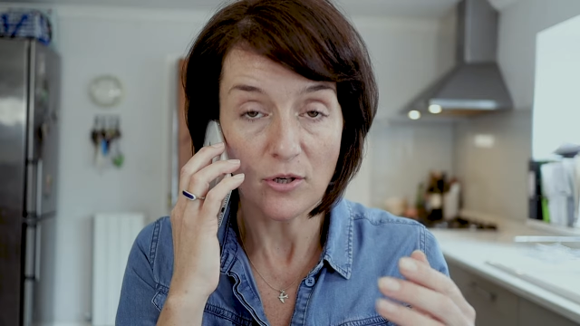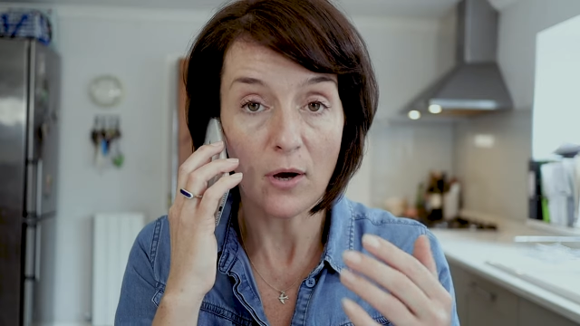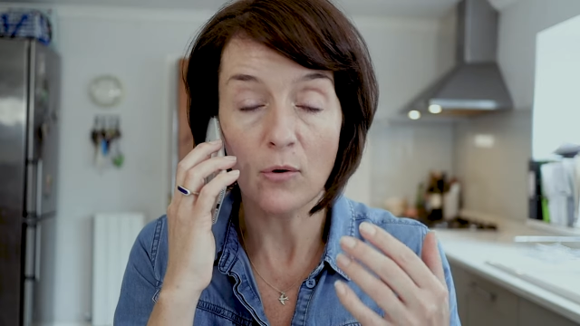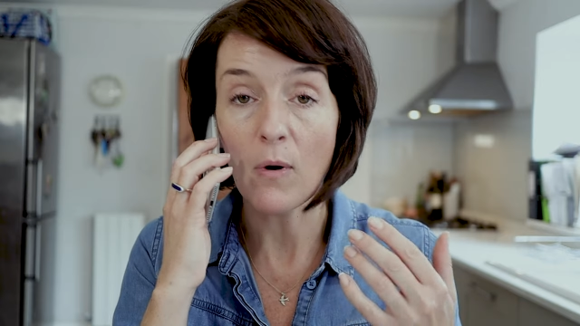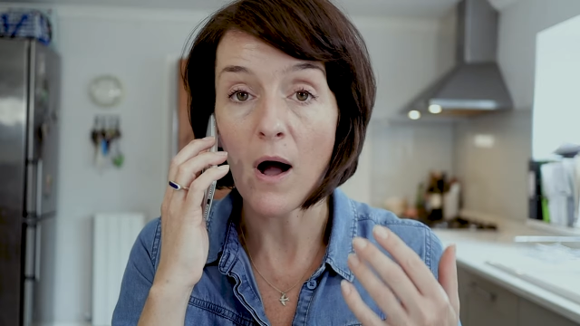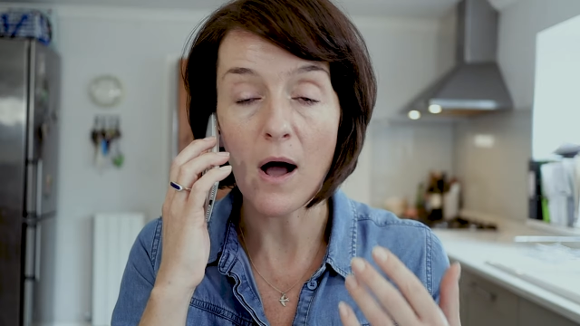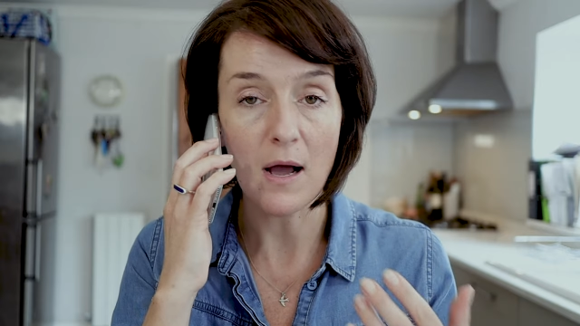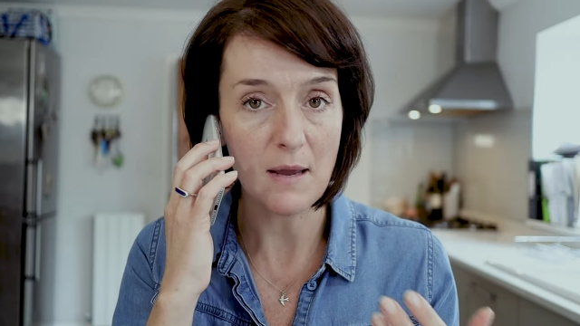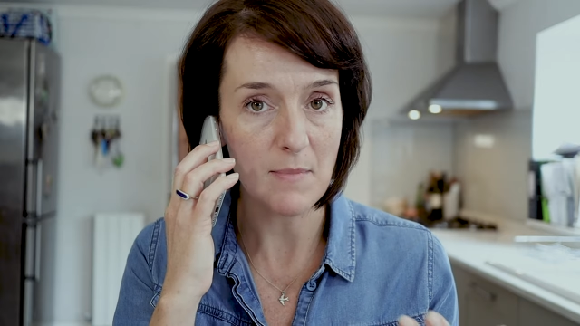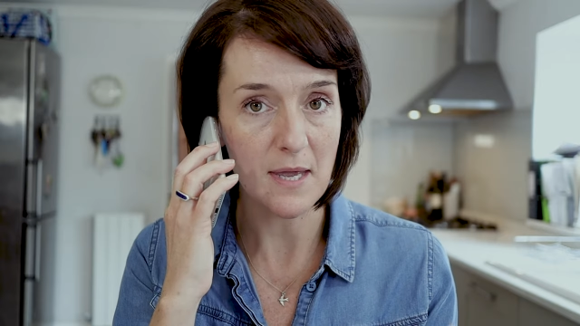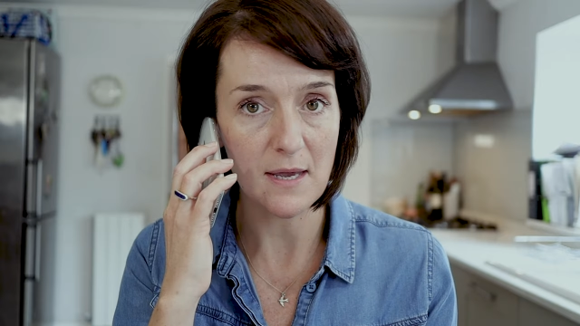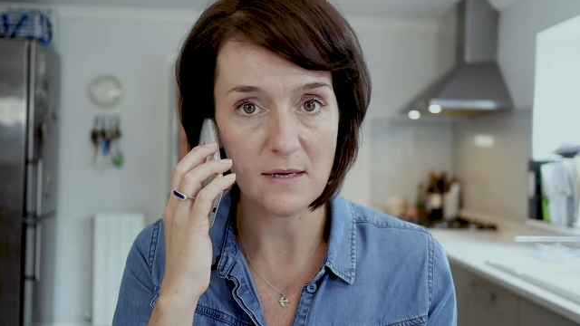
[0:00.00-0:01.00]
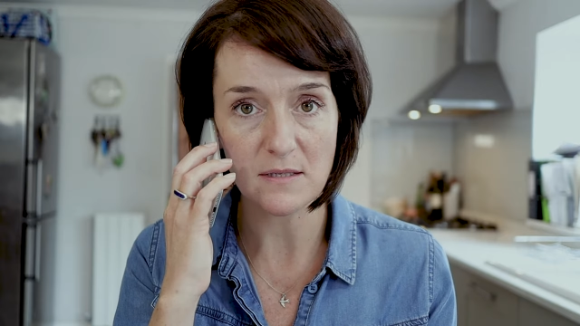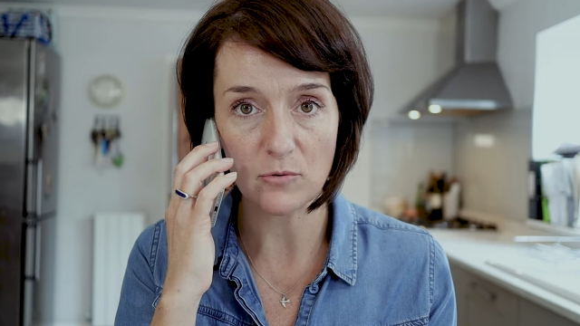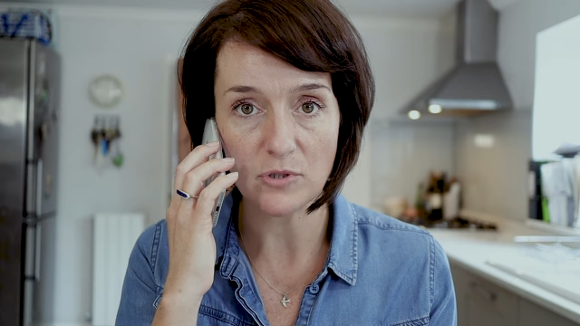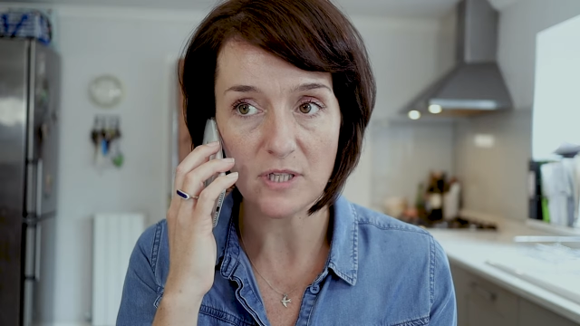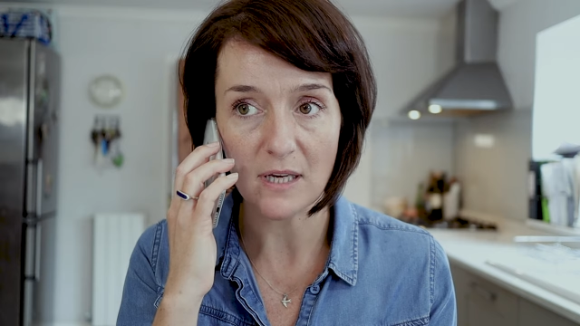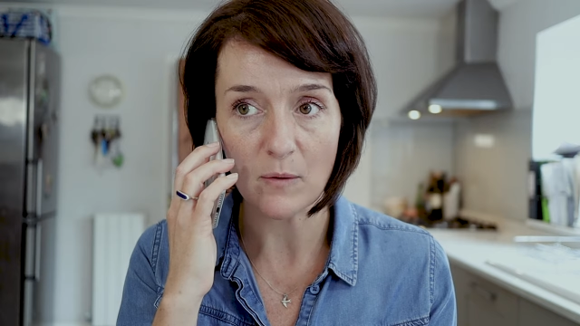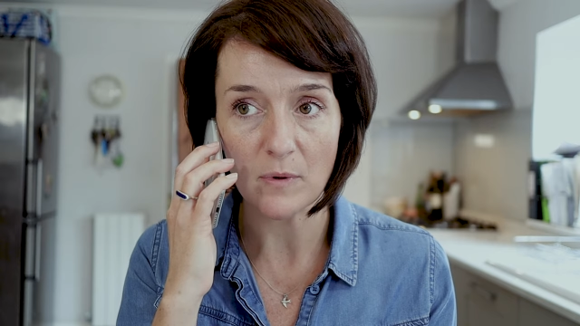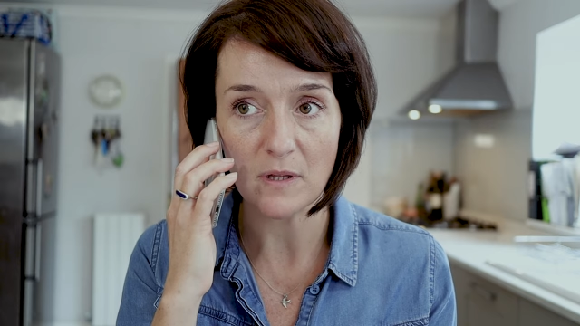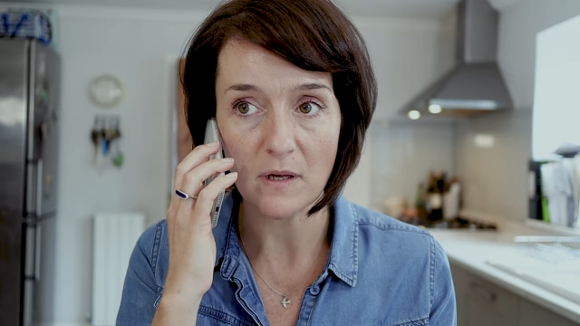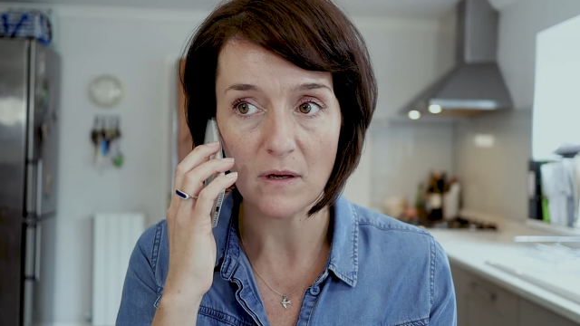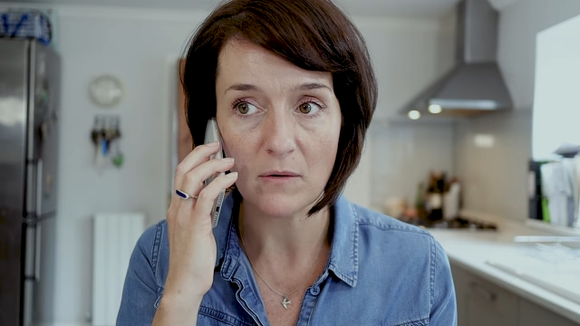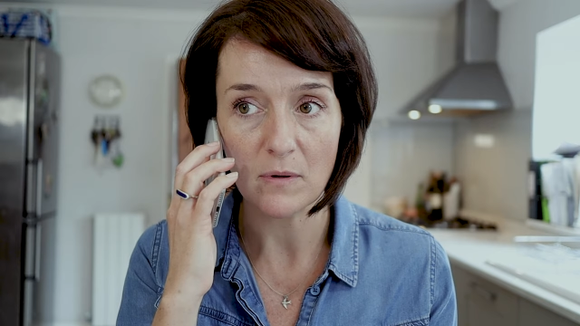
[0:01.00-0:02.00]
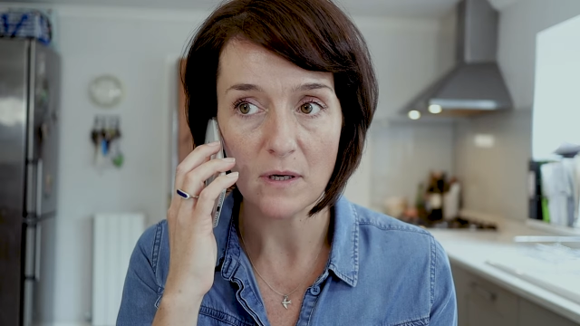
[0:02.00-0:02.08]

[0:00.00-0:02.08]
No, I'm here sorting it with you.